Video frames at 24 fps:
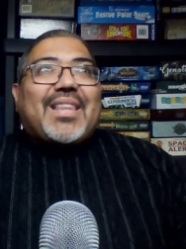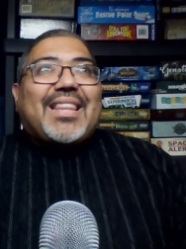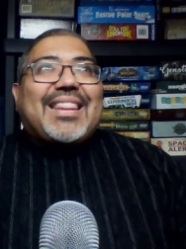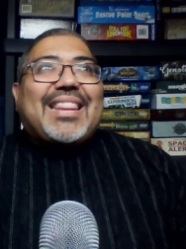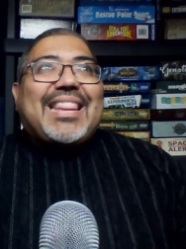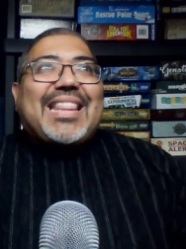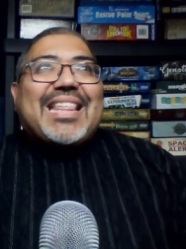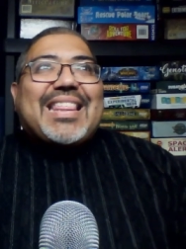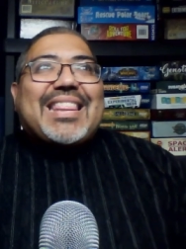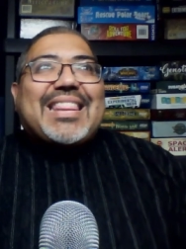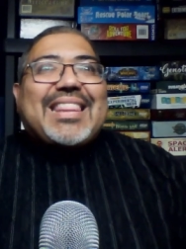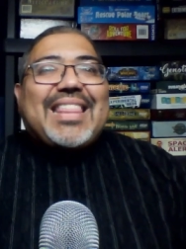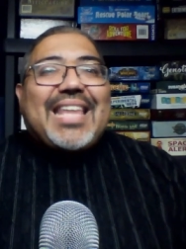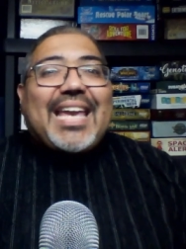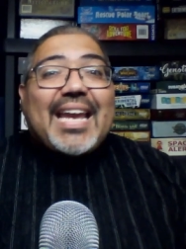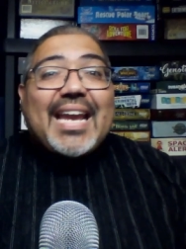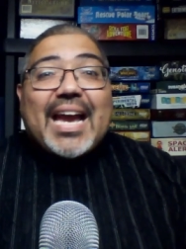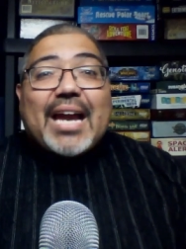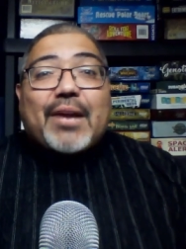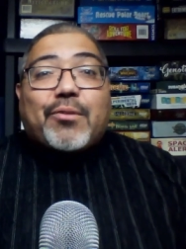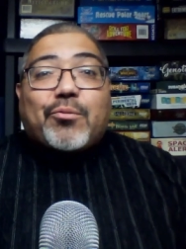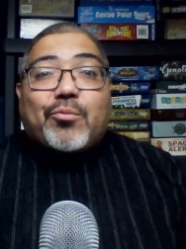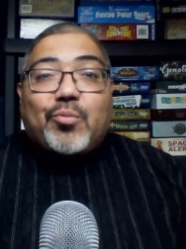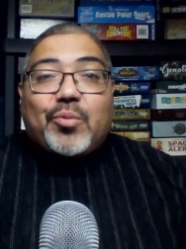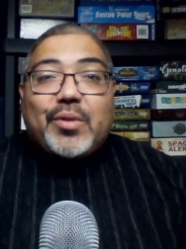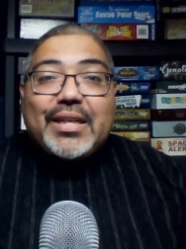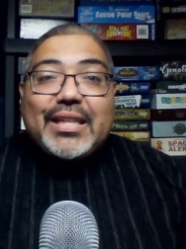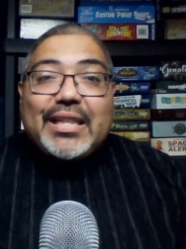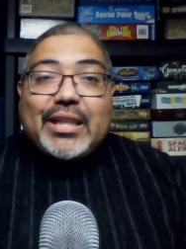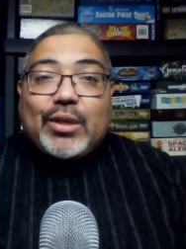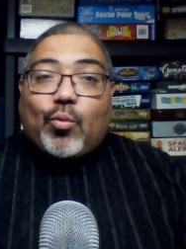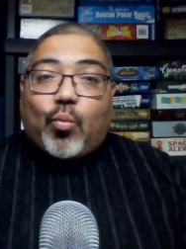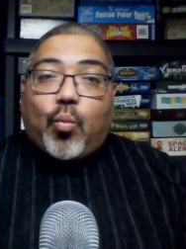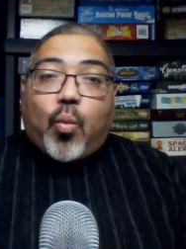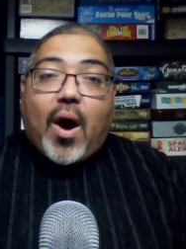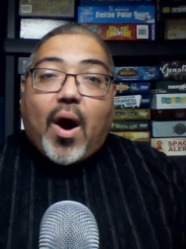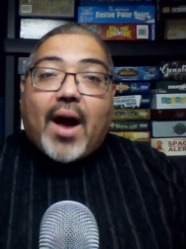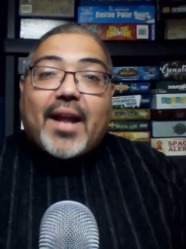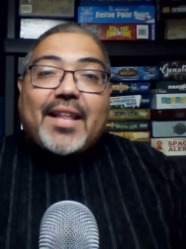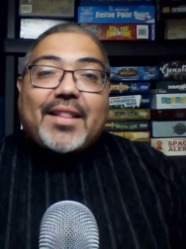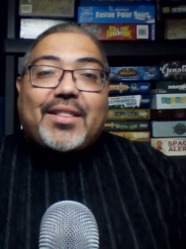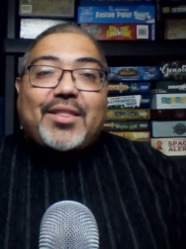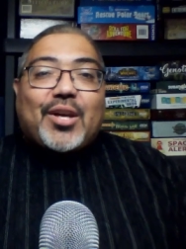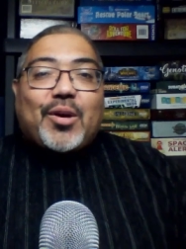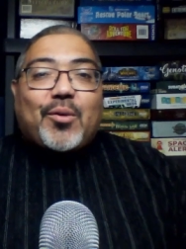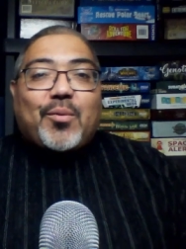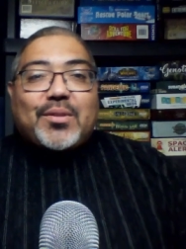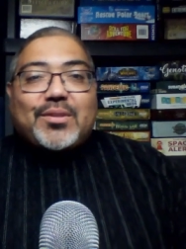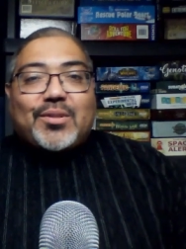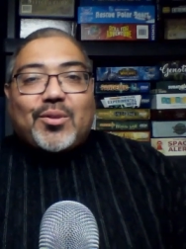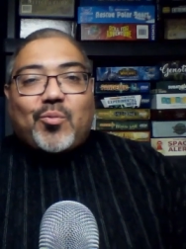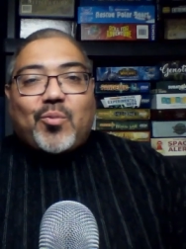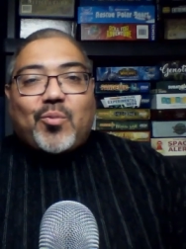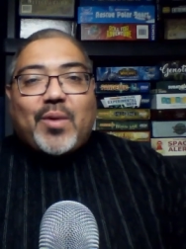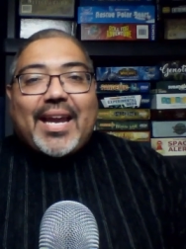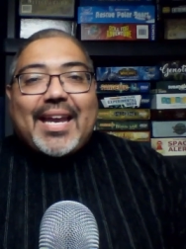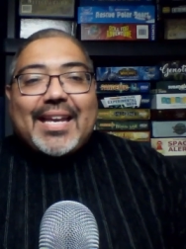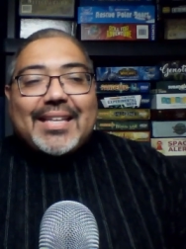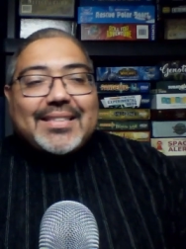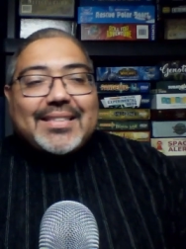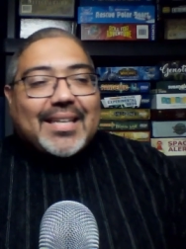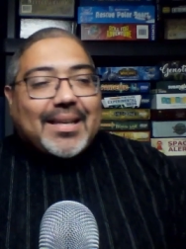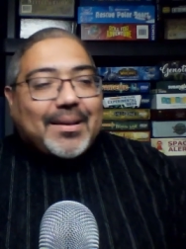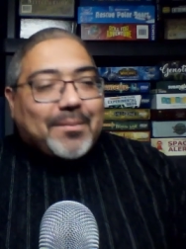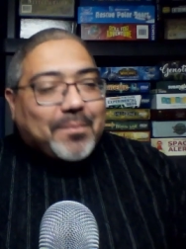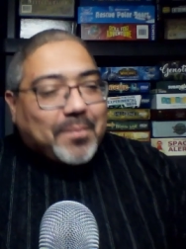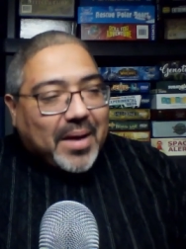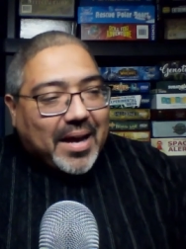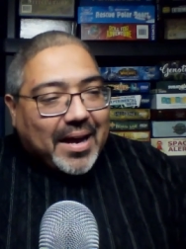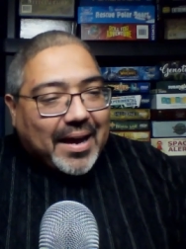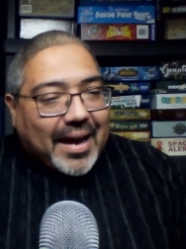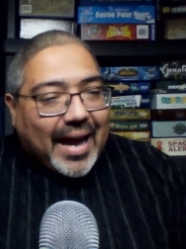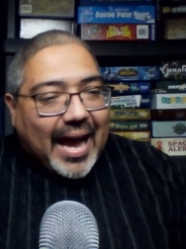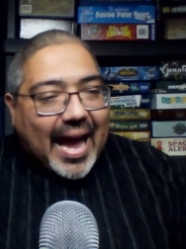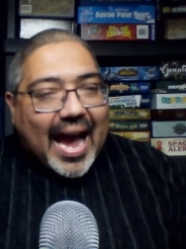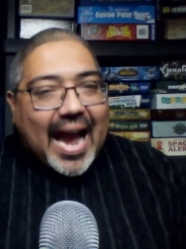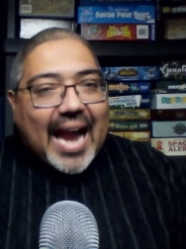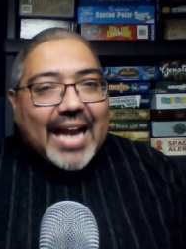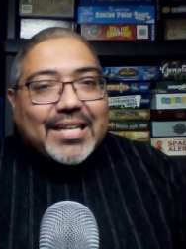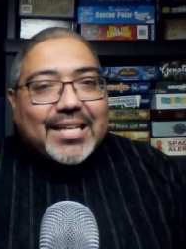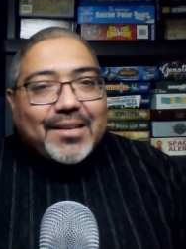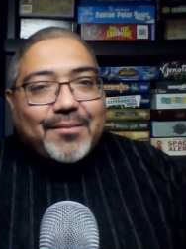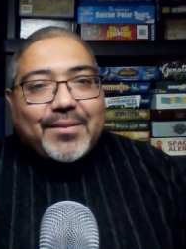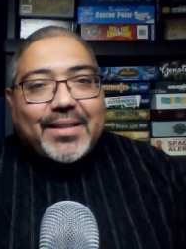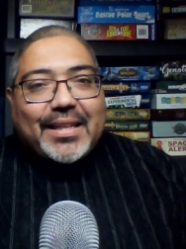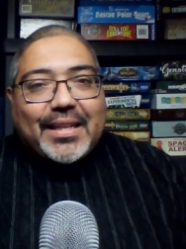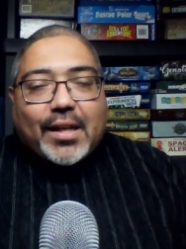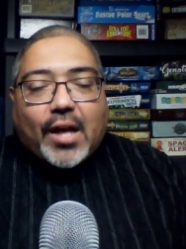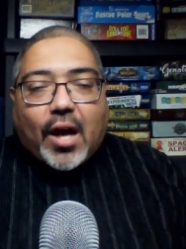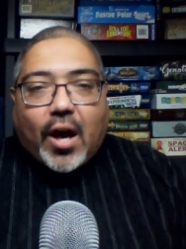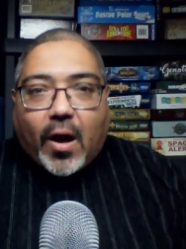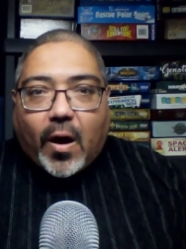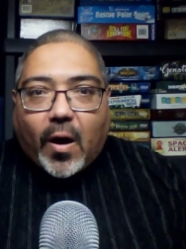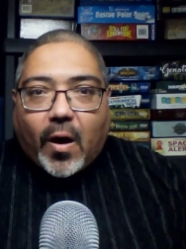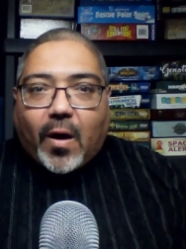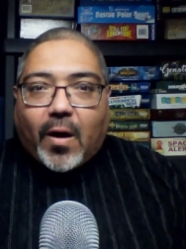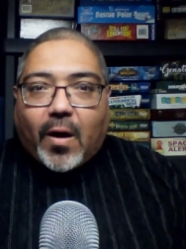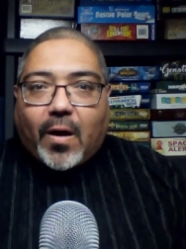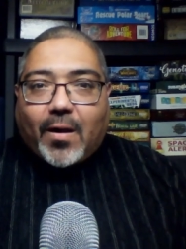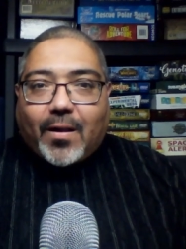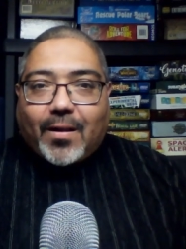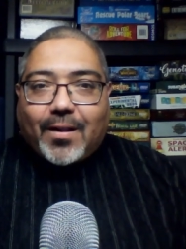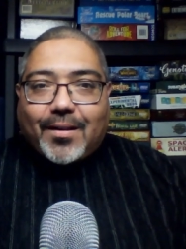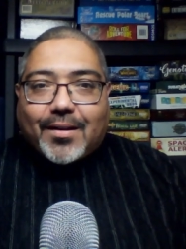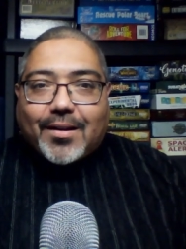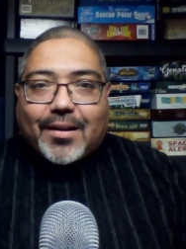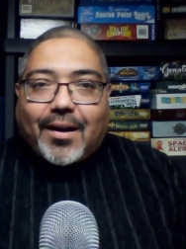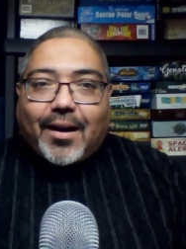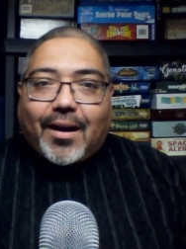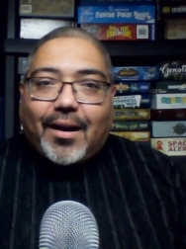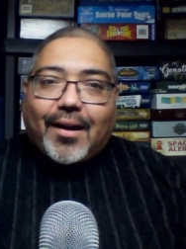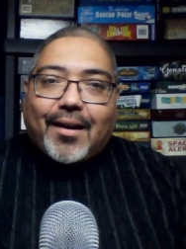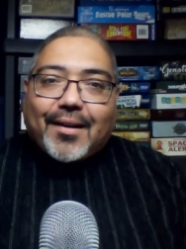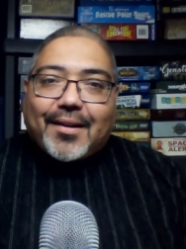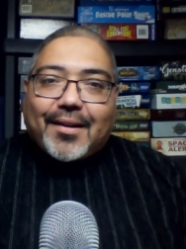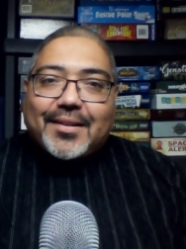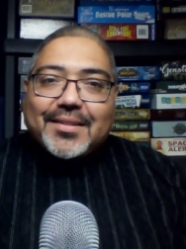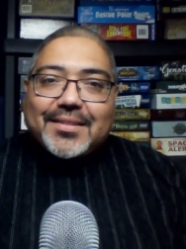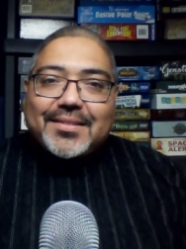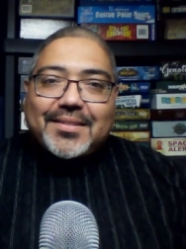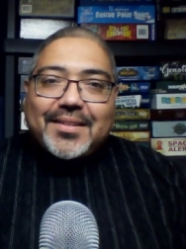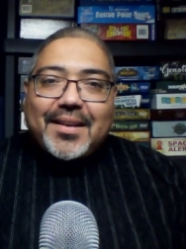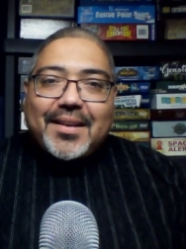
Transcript: the thing I really wanted though was a way to uh, actively call cards.